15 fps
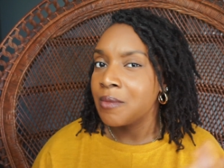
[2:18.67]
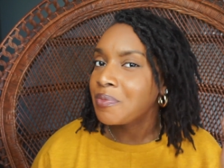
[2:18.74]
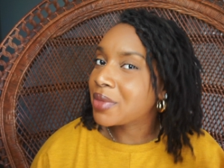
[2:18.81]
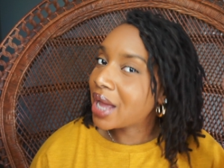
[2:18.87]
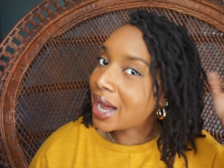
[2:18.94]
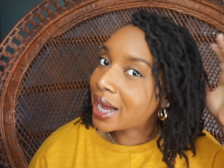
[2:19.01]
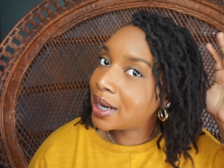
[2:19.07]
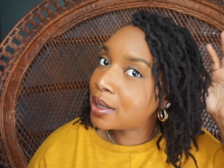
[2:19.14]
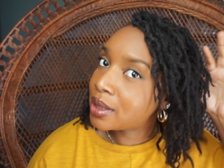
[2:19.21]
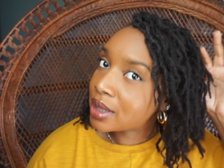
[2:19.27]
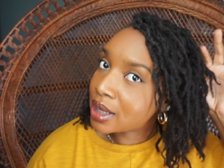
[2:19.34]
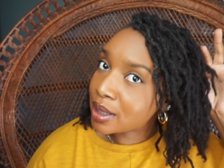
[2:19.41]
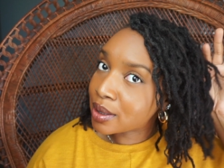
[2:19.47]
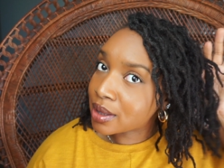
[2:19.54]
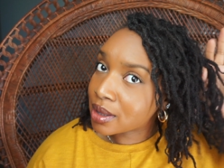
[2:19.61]
I'd
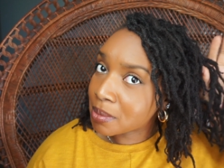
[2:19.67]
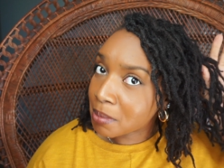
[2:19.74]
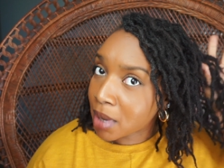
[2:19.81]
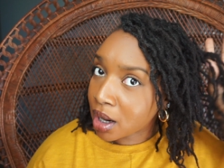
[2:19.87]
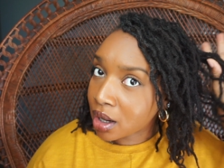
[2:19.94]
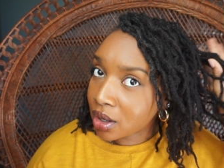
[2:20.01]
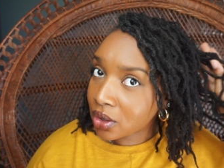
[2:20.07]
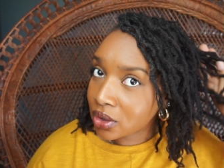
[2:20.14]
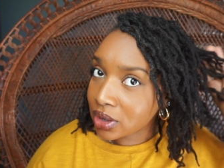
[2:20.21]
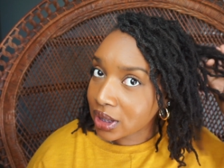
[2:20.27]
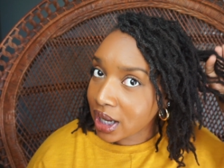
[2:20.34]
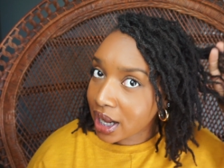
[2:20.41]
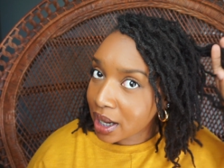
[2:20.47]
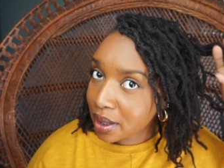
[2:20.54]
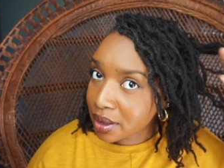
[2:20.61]
say small
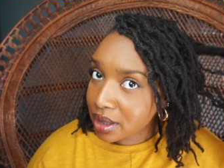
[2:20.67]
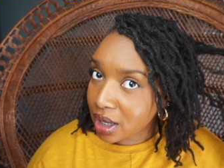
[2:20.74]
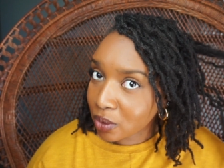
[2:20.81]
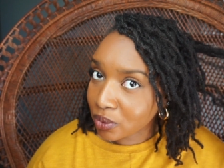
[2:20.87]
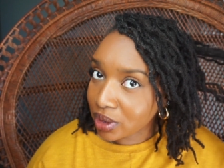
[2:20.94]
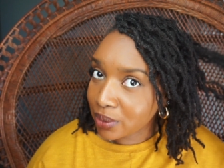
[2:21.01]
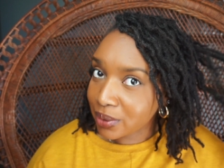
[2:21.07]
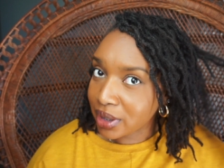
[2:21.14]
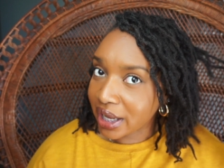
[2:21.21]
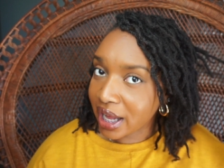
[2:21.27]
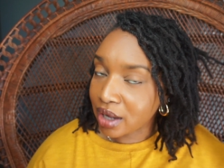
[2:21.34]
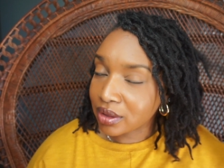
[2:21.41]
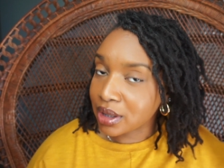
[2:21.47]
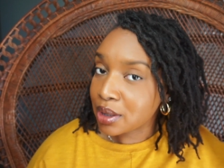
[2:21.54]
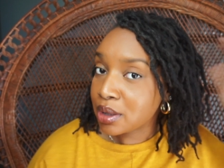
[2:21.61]
locks. I really wouldn't
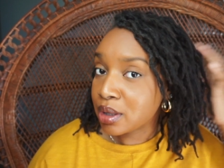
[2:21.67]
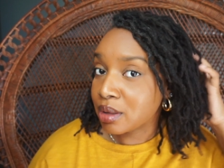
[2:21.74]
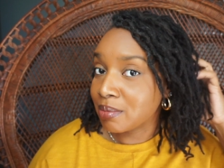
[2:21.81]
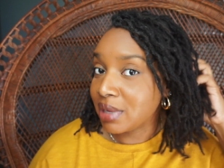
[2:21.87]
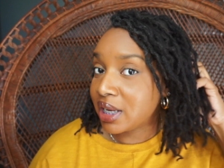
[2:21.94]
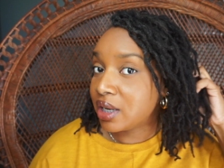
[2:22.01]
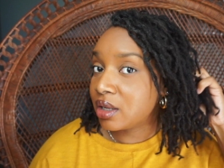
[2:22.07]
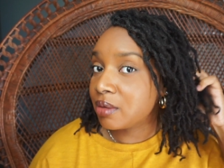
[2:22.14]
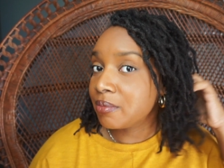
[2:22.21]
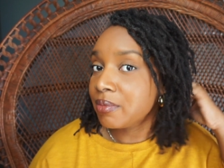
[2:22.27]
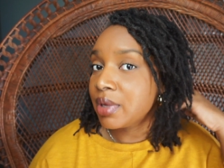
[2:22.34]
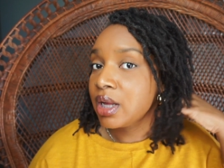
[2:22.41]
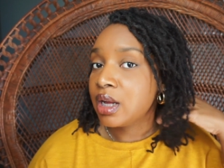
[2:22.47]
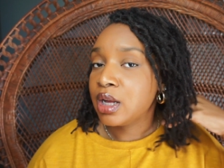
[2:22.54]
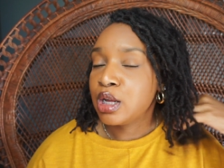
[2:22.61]
count this as medium.
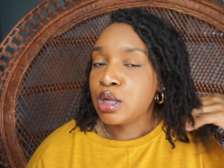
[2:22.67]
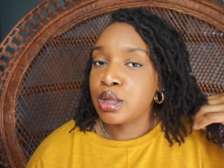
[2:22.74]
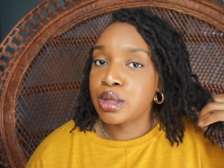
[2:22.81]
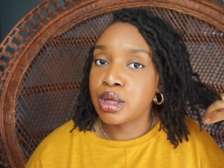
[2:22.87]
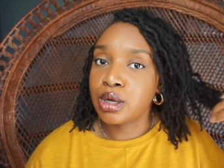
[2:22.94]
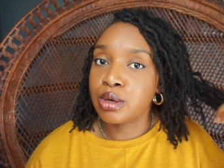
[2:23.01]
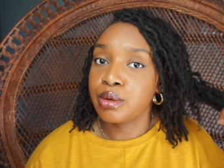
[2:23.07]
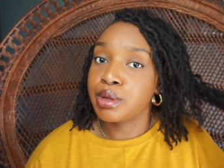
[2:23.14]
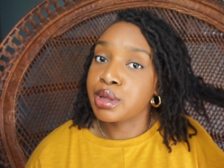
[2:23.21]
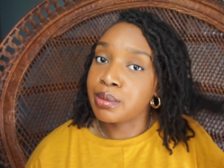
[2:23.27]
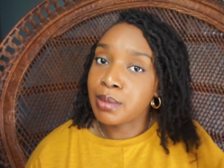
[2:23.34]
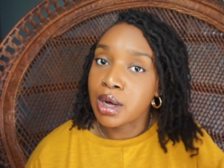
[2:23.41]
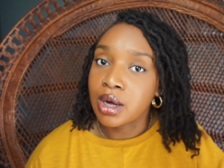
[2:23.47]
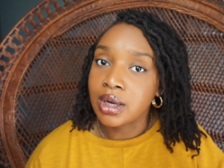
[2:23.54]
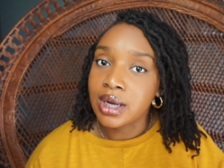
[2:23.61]
So
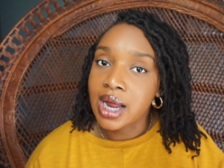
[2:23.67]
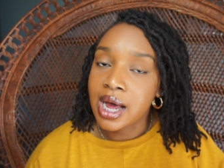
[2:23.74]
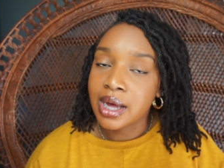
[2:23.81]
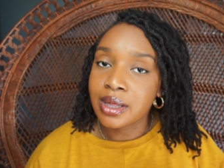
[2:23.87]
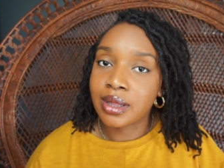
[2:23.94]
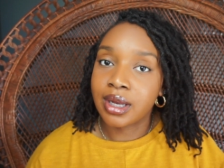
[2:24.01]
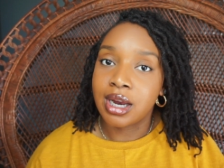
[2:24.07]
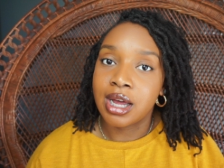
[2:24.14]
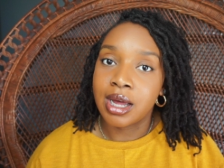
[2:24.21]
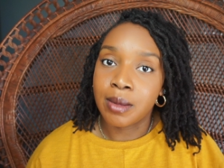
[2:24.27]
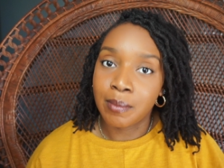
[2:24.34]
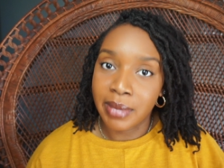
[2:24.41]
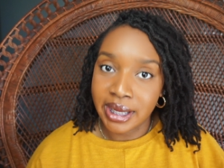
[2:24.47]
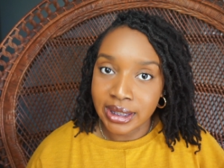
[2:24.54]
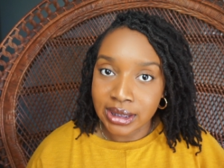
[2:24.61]
small locks that I
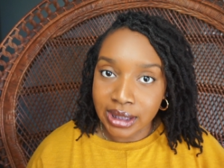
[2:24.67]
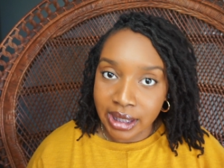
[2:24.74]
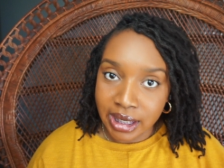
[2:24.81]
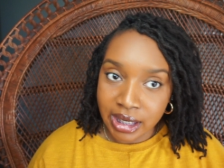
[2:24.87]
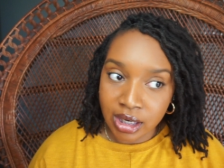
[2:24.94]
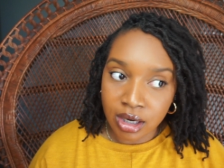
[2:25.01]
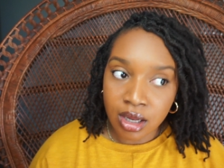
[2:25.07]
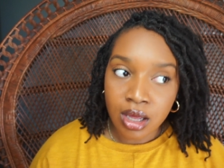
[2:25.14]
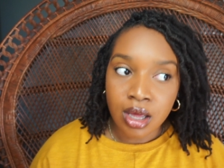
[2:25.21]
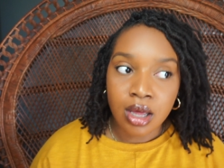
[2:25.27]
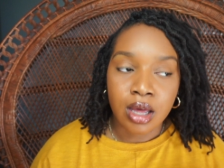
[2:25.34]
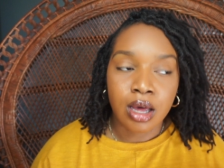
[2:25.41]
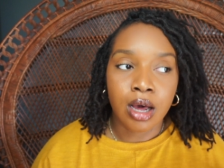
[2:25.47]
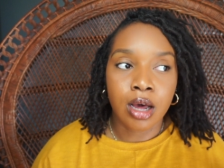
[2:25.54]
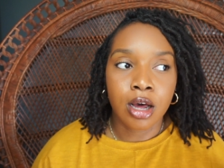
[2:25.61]
maintain
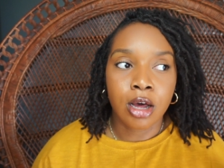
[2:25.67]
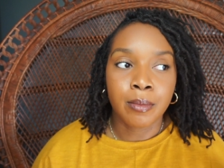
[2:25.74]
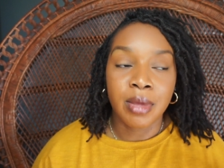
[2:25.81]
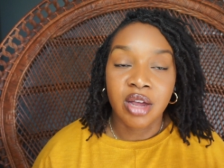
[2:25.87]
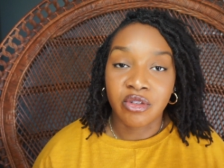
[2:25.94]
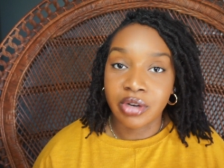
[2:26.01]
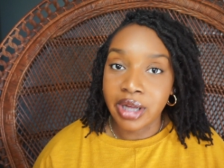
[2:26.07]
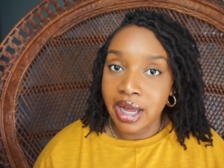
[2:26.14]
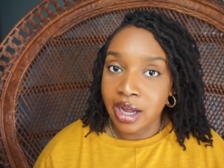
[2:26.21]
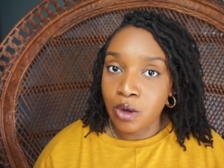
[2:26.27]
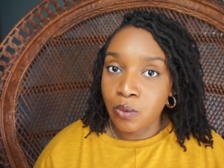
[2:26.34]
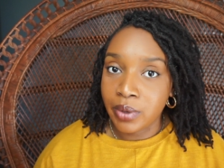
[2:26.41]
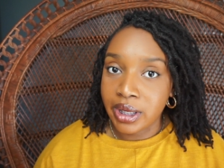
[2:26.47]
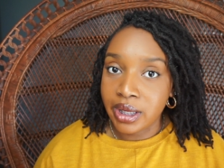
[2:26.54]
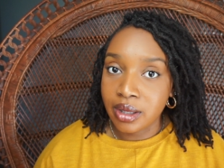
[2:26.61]
every 8
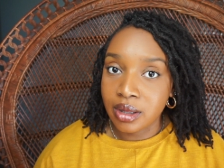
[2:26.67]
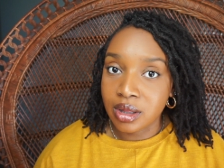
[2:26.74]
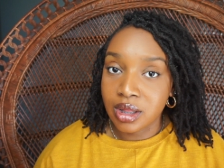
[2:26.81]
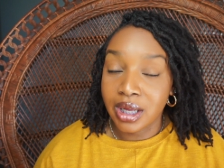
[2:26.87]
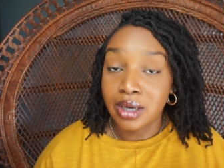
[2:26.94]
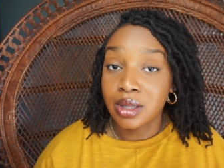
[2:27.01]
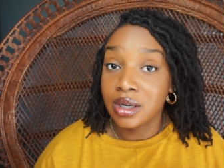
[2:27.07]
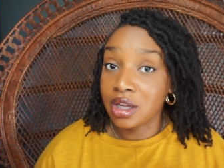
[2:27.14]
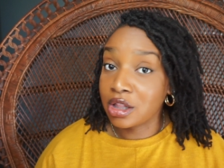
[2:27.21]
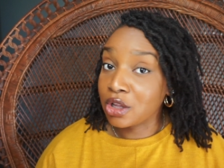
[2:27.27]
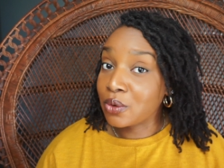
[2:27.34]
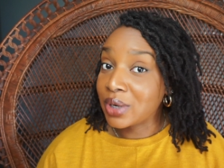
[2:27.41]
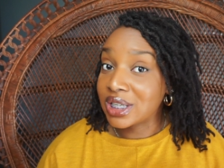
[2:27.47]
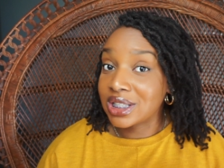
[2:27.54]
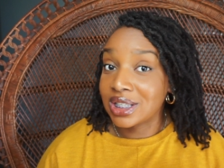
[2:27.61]
weeks. That's another
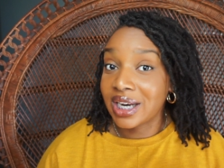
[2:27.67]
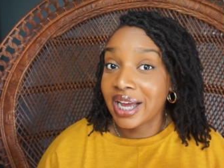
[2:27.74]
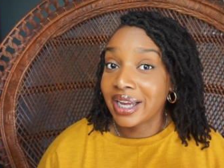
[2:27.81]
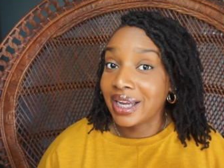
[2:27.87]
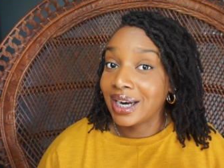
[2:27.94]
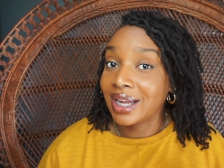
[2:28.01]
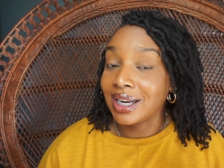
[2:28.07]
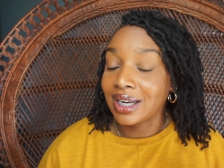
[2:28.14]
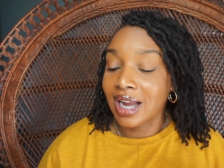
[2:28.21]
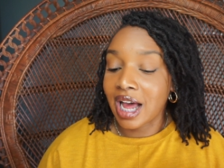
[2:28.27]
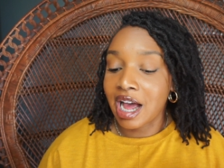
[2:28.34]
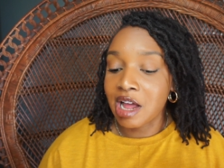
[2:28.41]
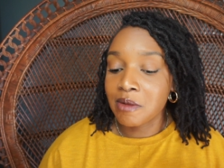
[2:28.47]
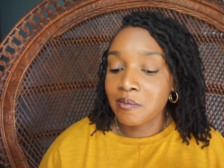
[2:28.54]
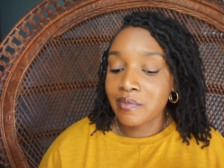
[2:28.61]
question I get a
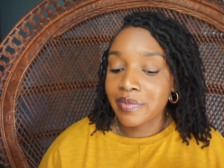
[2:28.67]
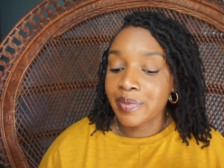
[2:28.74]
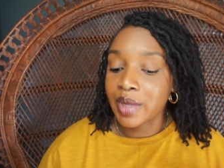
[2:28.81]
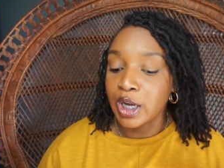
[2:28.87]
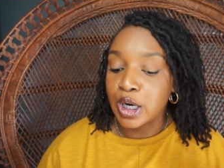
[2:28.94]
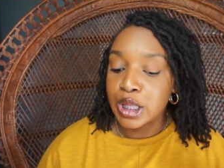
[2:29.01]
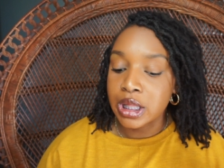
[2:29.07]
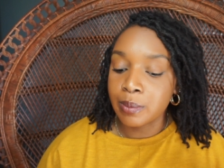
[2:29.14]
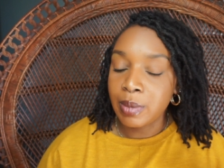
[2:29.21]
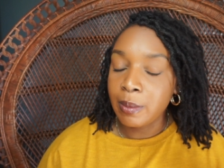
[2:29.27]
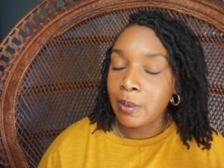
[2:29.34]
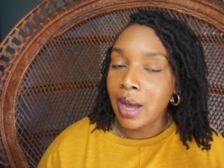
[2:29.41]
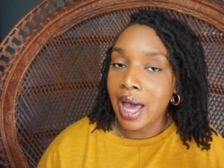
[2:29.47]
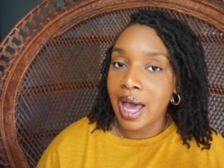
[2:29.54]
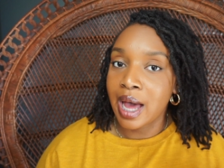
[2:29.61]
lot. And some
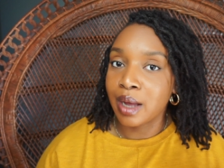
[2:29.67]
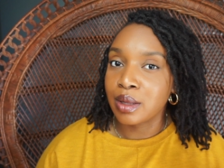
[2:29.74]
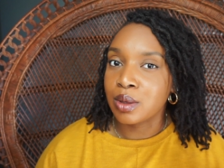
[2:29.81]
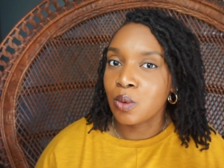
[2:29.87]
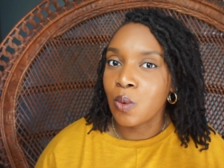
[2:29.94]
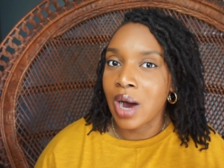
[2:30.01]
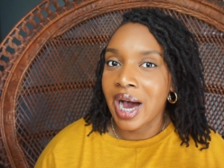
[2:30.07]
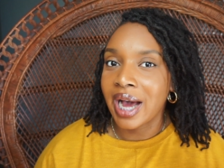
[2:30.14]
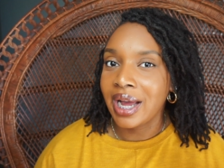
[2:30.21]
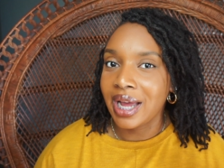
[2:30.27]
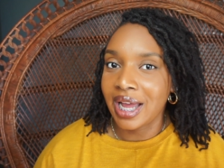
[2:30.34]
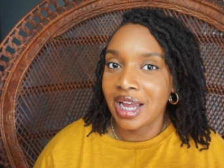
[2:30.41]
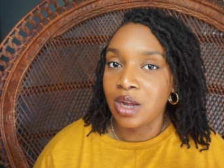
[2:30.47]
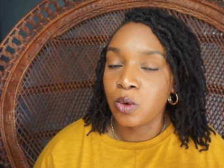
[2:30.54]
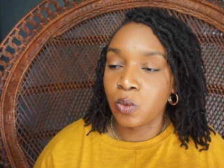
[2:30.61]
people ask, why
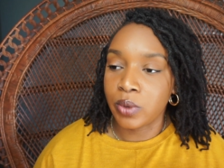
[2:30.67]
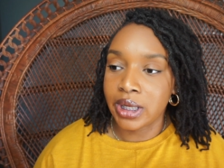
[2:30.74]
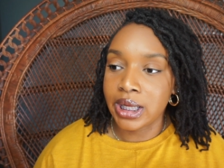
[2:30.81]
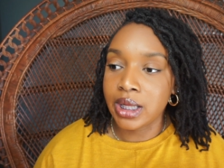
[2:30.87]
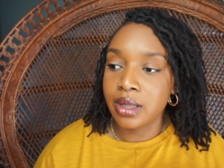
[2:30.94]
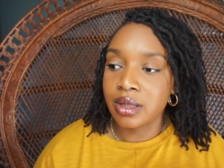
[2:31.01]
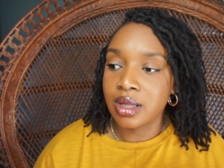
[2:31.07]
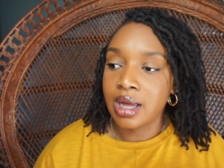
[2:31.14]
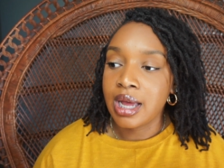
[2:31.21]
8 weeks?